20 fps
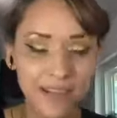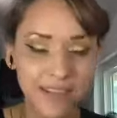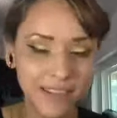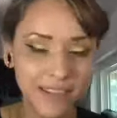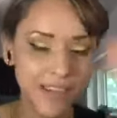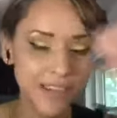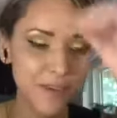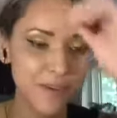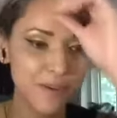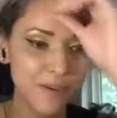
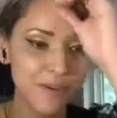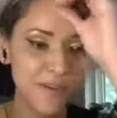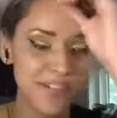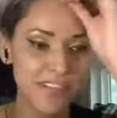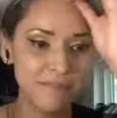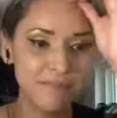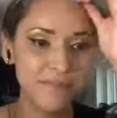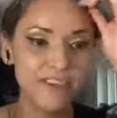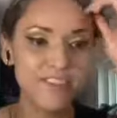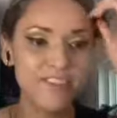Illegal
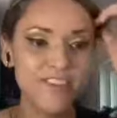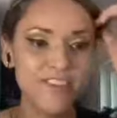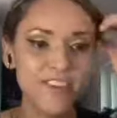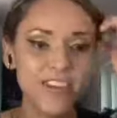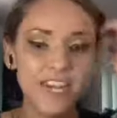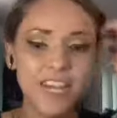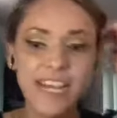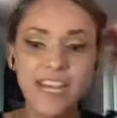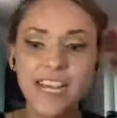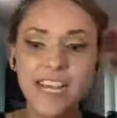ordained
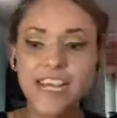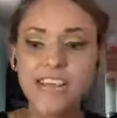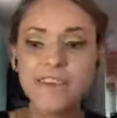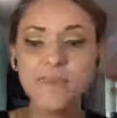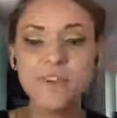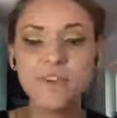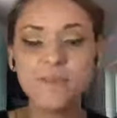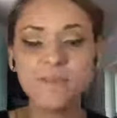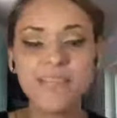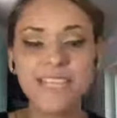minister,
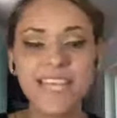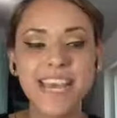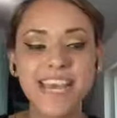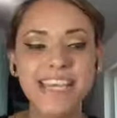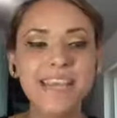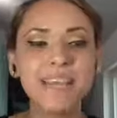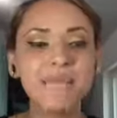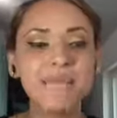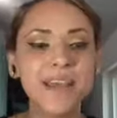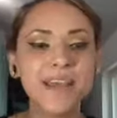which means I
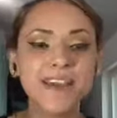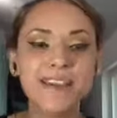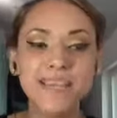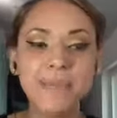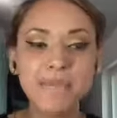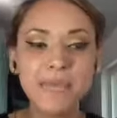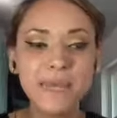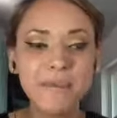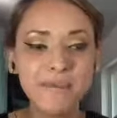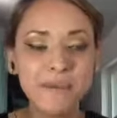can
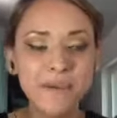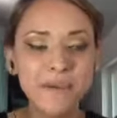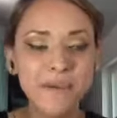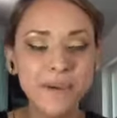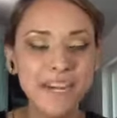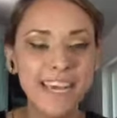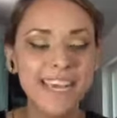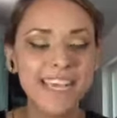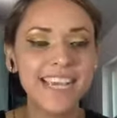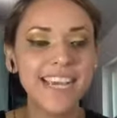marry
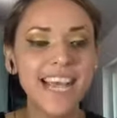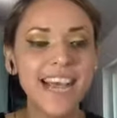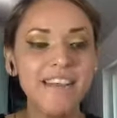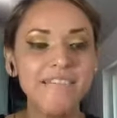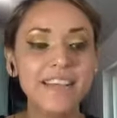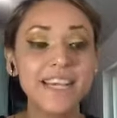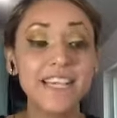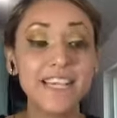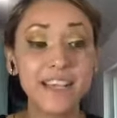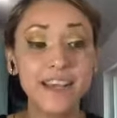people and I can
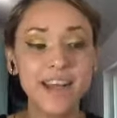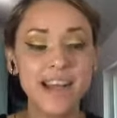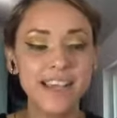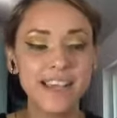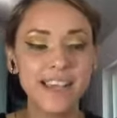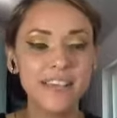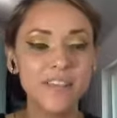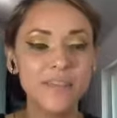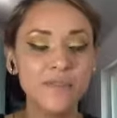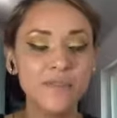have I
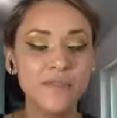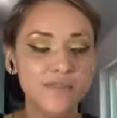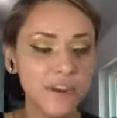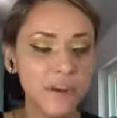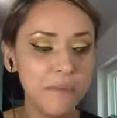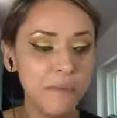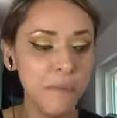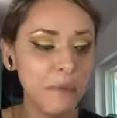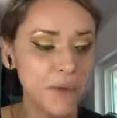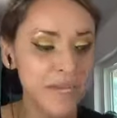can do
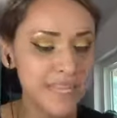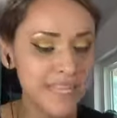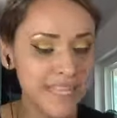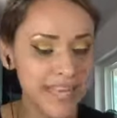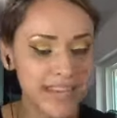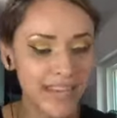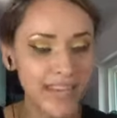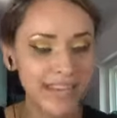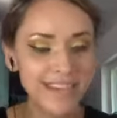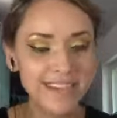ceremonies,
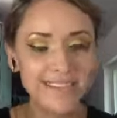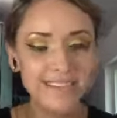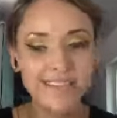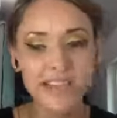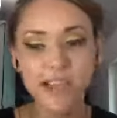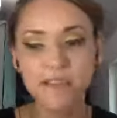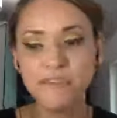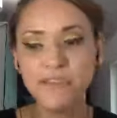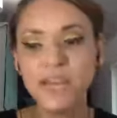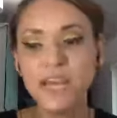that kind of
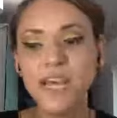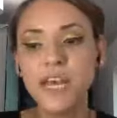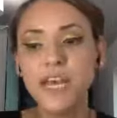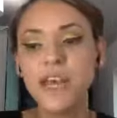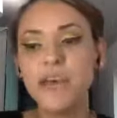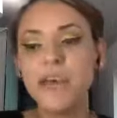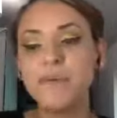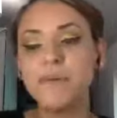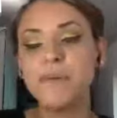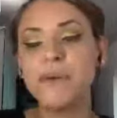stuff.
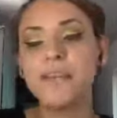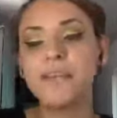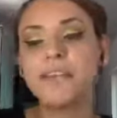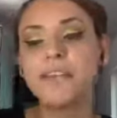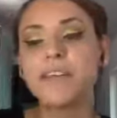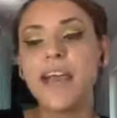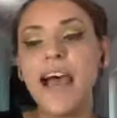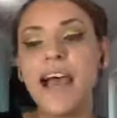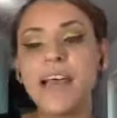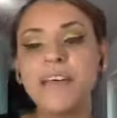But
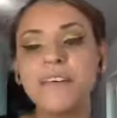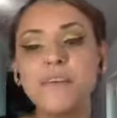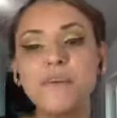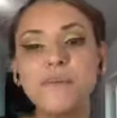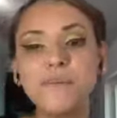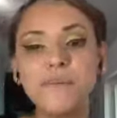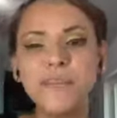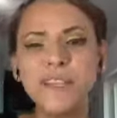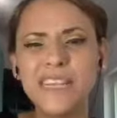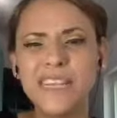I
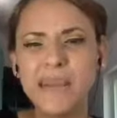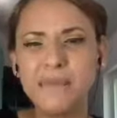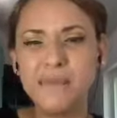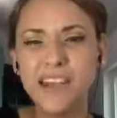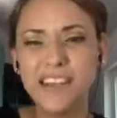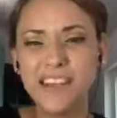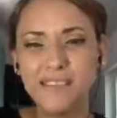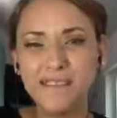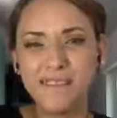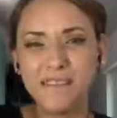don't really,
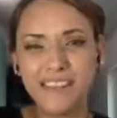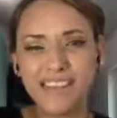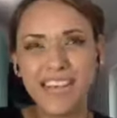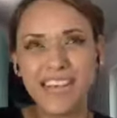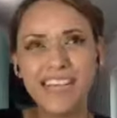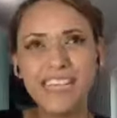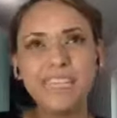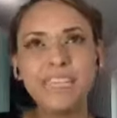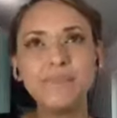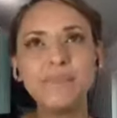I
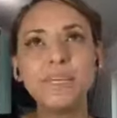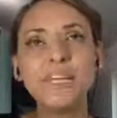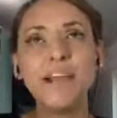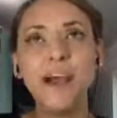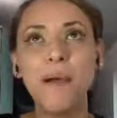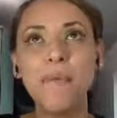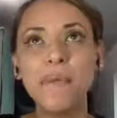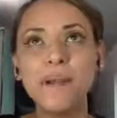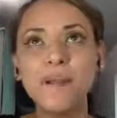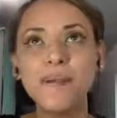didn't
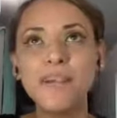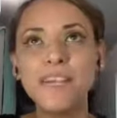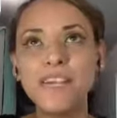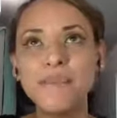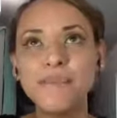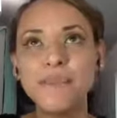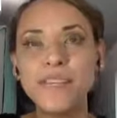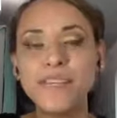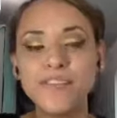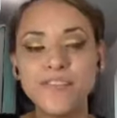become an
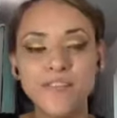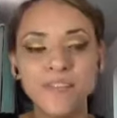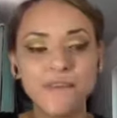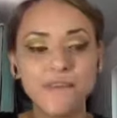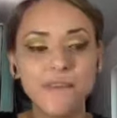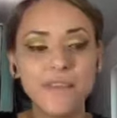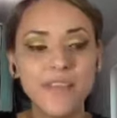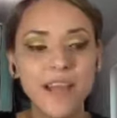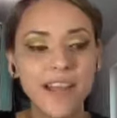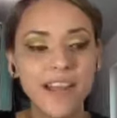ordained minister
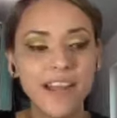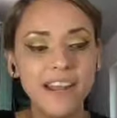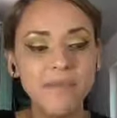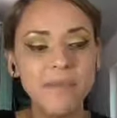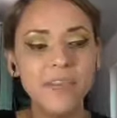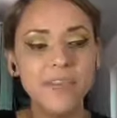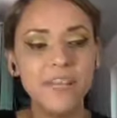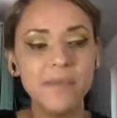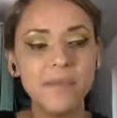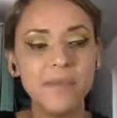for that. I
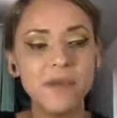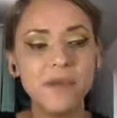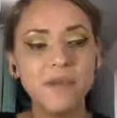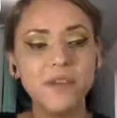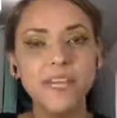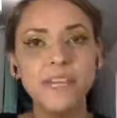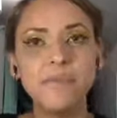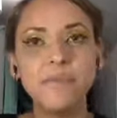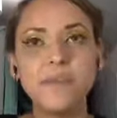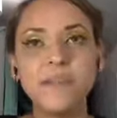became an
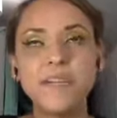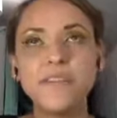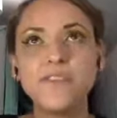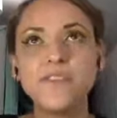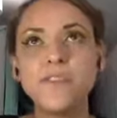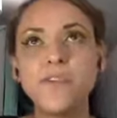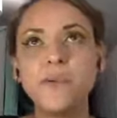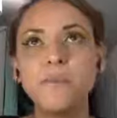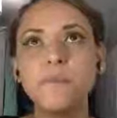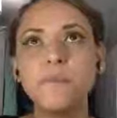ordained
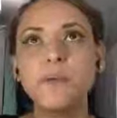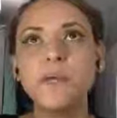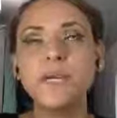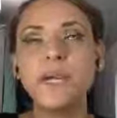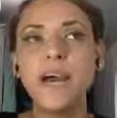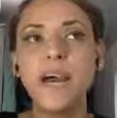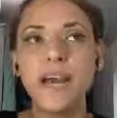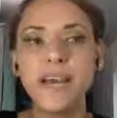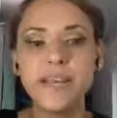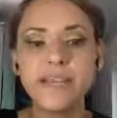minister
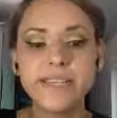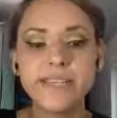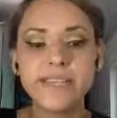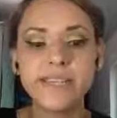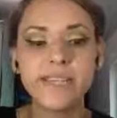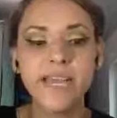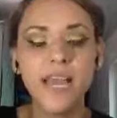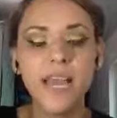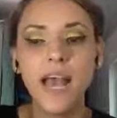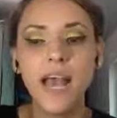
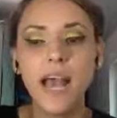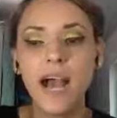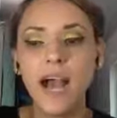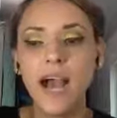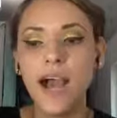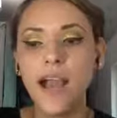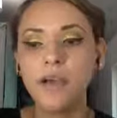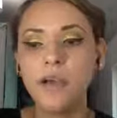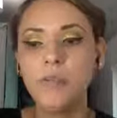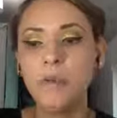because
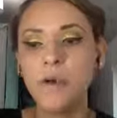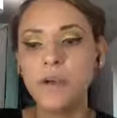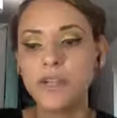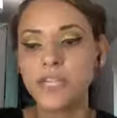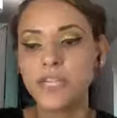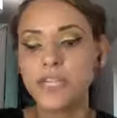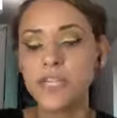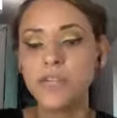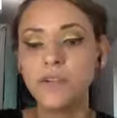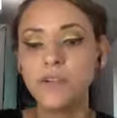I
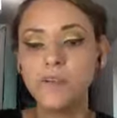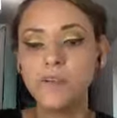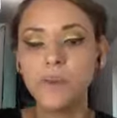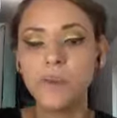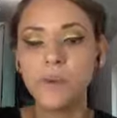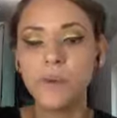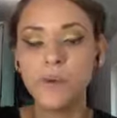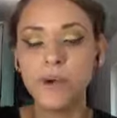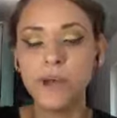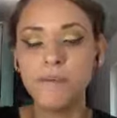wanted to learn
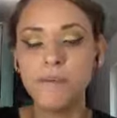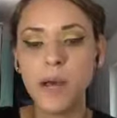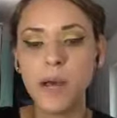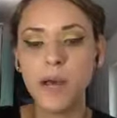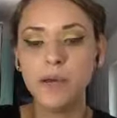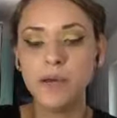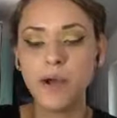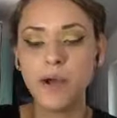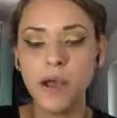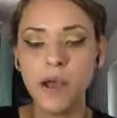more
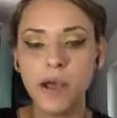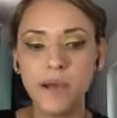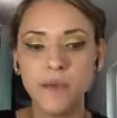about